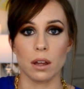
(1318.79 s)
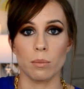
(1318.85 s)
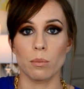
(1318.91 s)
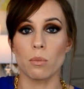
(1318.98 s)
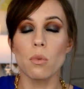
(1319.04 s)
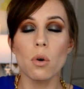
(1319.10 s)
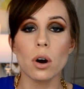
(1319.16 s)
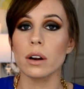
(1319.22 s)

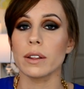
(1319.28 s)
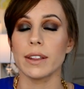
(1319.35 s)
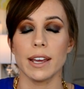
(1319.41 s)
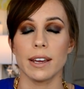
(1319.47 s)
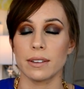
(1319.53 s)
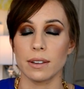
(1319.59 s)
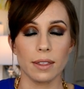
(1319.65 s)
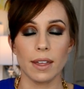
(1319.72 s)
more
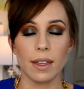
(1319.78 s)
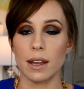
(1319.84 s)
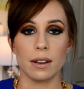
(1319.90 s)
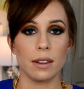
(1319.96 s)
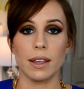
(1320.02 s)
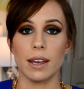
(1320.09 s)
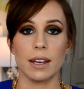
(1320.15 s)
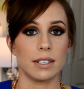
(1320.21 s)
the,
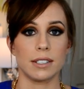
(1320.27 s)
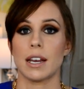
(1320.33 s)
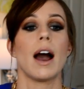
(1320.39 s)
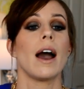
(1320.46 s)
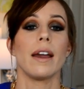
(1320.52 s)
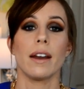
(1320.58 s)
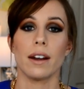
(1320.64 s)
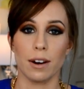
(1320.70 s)
than the
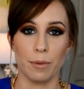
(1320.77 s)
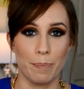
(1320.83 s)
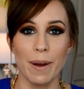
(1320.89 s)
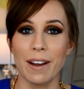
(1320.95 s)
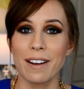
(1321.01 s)
entire